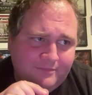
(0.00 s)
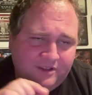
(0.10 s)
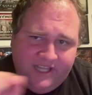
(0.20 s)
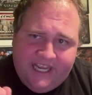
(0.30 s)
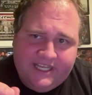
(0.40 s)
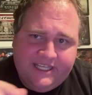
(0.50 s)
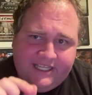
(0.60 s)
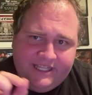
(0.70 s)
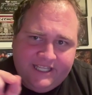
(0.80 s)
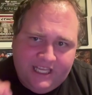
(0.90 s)
link
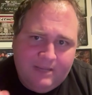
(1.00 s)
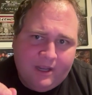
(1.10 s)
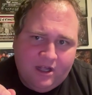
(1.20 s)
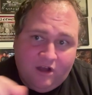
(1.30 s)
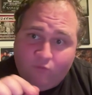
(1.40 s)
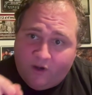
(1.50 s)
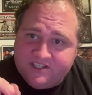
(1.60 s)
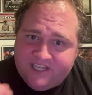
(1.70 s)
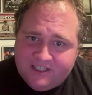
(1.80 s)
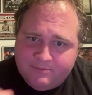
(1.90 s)
in the email of where
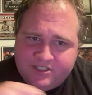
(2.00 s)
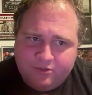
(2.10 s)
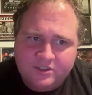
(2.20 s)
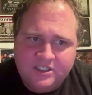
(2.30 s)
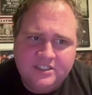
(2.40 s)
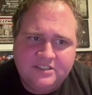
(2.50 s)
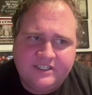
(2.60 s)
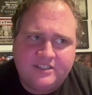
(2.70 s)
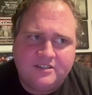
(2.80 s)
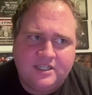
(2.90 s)
to send them to."
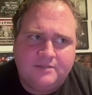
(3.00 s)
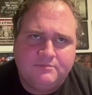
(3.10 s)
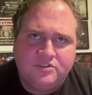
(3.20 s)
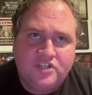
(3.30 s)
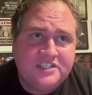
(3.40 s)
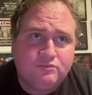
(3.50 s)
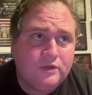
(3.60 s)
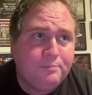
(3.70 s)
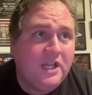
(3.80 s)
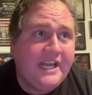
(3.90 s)
It's like, "Just
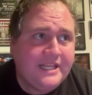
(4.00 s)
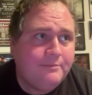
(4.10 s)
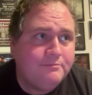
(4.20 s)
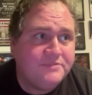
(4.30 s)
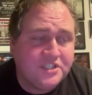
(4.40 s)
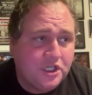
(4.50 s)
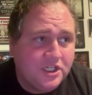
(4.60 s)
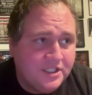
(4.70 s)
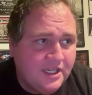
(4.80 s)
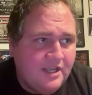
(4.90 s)
reply them,
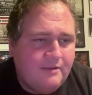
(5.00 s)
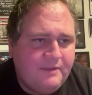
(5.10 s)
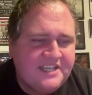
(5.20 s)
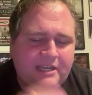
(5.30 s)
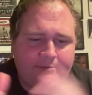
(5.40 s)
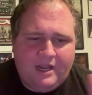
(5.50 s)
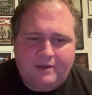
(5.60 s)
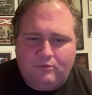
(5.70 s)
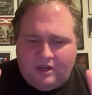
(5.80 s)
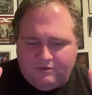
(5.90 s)
sir." Because keep in
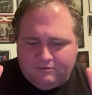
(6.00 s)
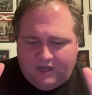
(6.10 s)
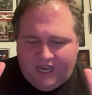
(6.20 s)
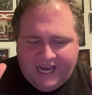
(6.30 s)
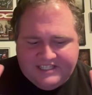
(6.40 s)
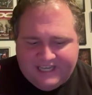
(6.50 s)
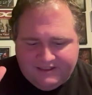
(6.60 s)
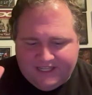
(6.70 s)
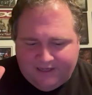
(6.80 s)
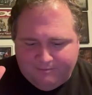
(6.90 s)
mind, I
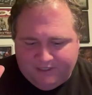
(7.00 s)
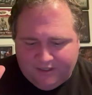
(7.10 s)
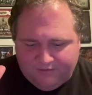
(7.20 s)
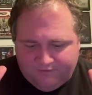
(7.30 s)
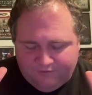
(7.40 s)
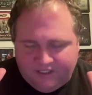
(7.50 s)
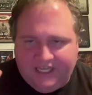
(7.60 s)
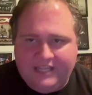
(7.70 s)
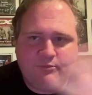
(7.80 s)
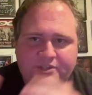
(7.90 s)
sent them,
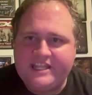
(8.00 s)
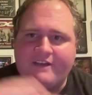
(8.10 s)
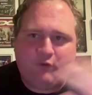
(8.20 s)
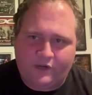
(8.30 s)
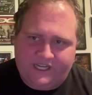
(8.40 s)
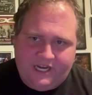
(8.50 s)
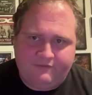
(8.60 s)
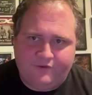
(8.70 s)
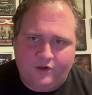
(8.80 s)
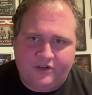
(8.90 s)
within that
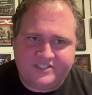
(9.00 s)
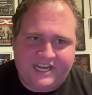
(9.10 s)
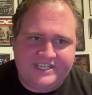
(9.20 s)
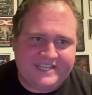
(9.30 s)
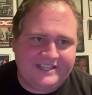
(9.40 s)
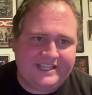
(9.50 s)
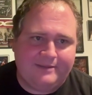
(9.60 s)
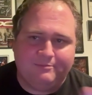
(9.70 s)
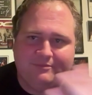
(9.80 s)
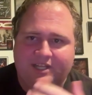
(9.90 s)
49 photos, I sent
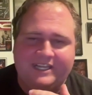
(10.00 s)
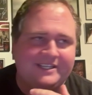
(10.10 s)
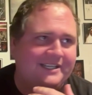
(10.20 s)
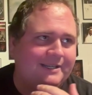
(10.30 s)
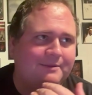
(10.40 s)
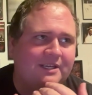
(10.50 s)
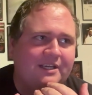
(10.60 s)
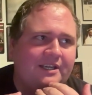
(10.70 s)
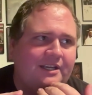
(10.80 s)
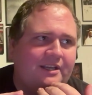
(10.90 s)
them like
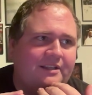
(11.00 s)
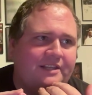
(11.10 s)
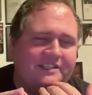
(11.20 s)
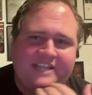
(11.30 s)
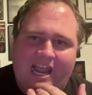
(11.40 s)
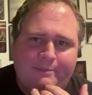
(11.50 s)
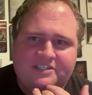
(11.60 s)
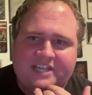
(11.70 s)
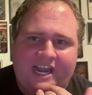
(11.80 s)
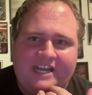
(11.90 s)
the
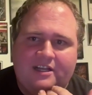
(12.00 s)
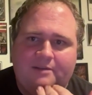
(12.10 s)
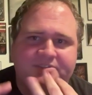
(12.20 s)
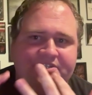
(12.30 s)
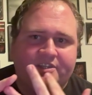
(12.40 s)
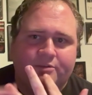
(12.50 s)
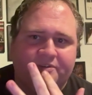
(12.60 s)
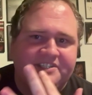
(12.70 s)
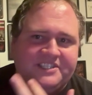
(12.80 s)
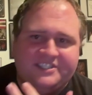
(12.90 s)
damaged items, the
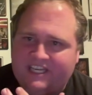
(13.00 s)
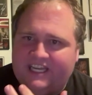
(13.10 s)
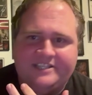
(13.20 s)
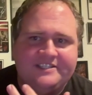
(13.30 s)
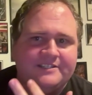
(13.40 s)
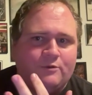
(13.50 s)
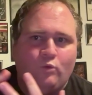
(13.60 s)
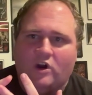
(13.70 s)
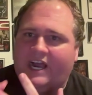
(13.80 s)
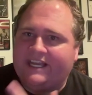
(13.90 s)
receipts,
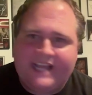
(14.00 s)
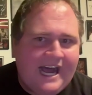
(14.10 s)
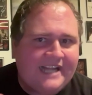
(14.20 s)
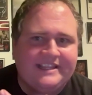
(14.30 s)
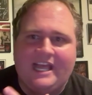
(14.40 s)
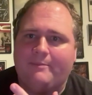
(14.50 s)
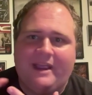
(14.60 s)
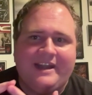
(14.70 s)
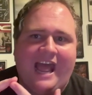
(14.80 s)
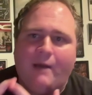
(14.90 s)
where I got
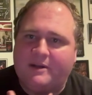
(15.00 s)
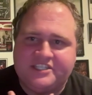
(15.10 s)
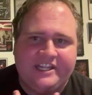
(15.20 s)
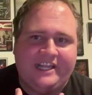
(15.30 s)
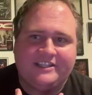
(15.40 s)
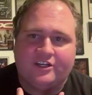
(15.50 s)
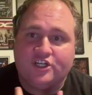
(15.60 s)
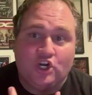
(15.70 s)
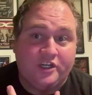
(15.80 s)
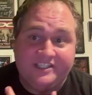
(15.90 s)
them, and how much they're
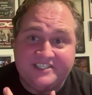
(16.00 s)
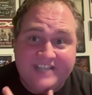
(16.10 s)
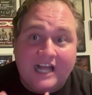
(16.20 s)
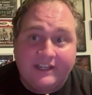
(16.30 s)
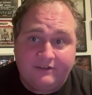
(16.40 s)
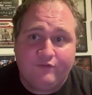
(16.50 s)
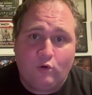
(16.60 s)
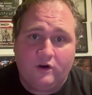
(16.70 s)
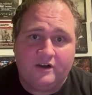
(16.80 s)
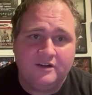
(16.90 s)
currently selling
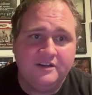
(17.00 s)
for.